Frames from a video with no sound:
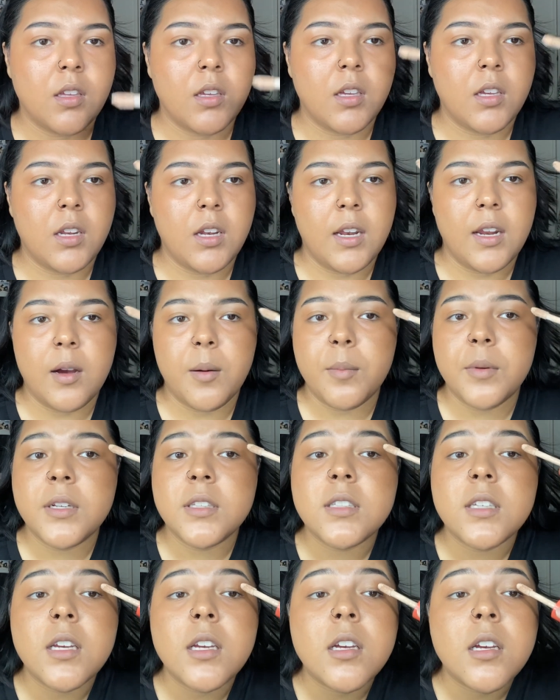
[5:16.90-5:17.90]
Now I'm gonna
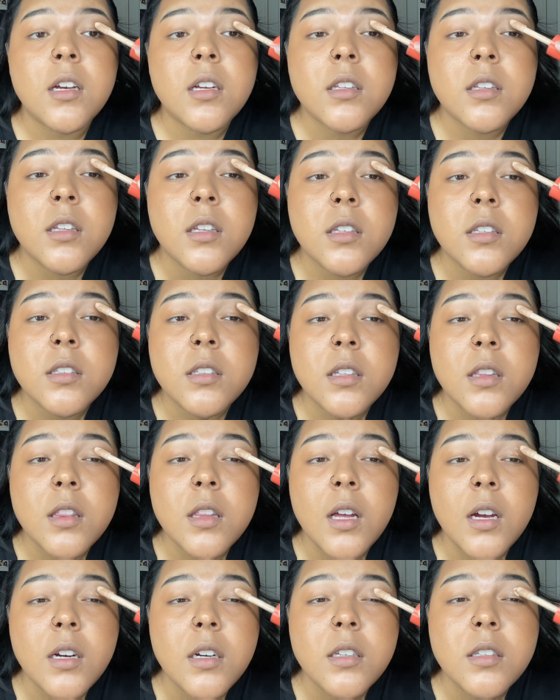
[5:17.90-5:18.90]
take the
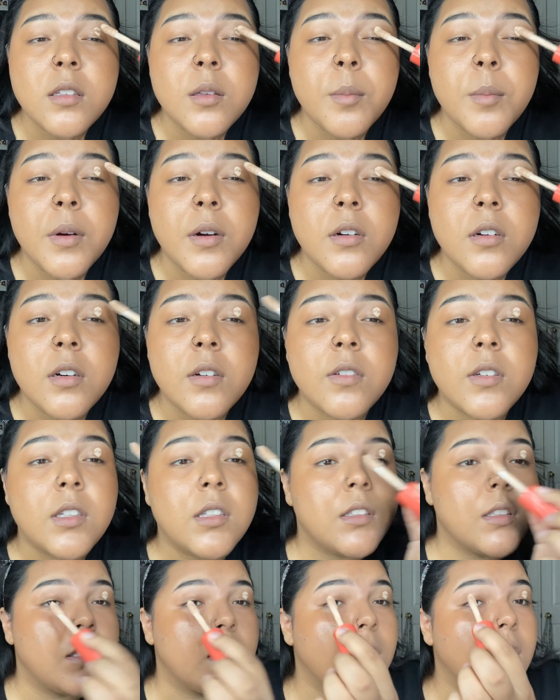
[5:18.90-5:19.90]
slightest amount of
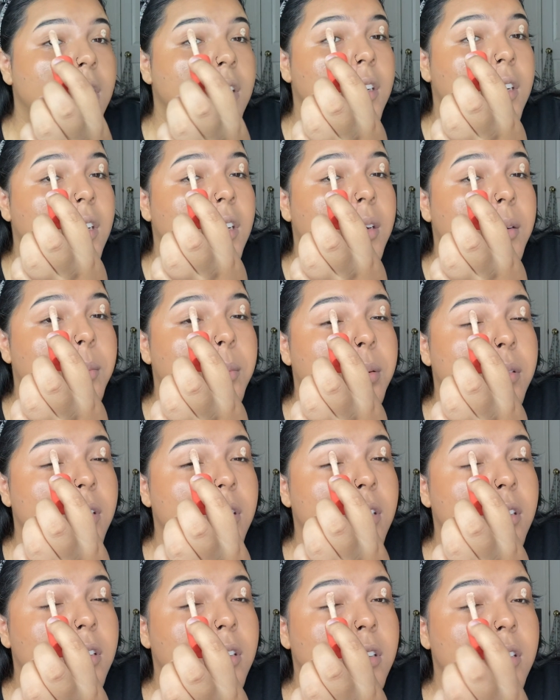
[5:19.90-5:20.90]
concealer and
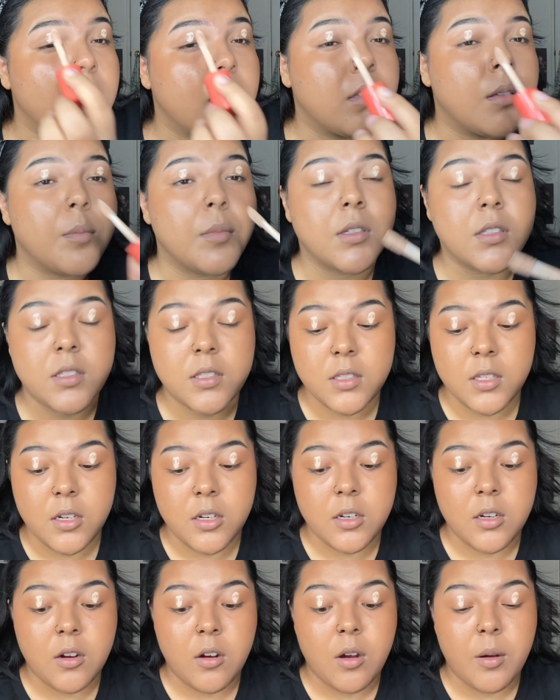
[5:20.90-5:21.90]
put some
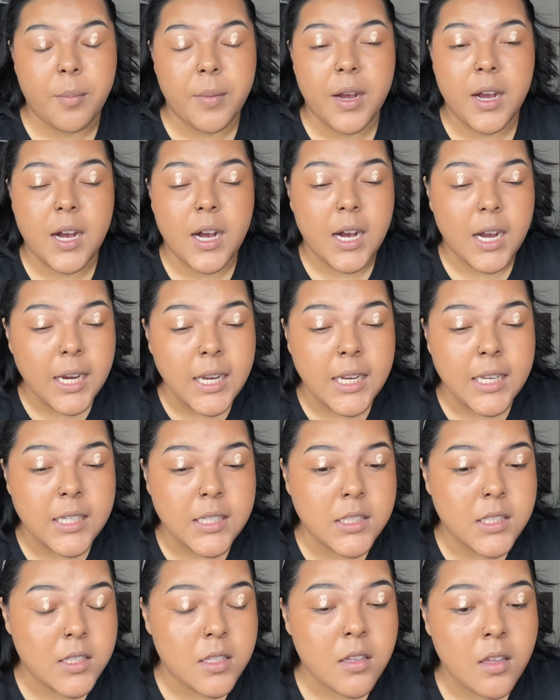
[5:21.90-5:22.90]
concealer on my
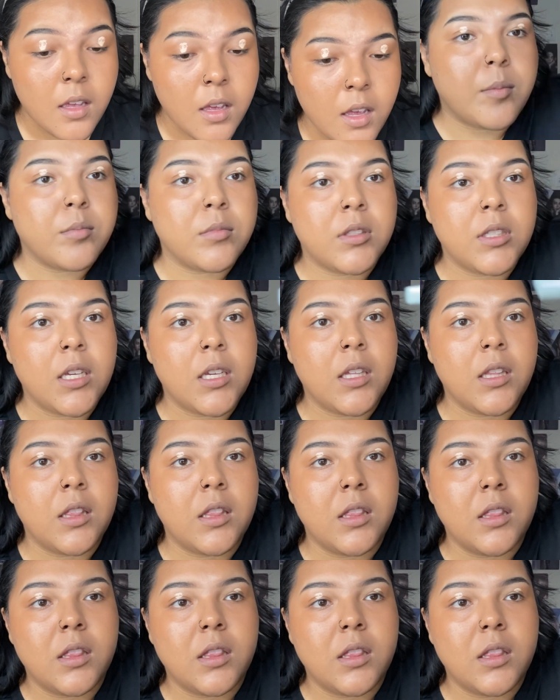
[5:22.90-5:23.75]
eyelids. I'm taking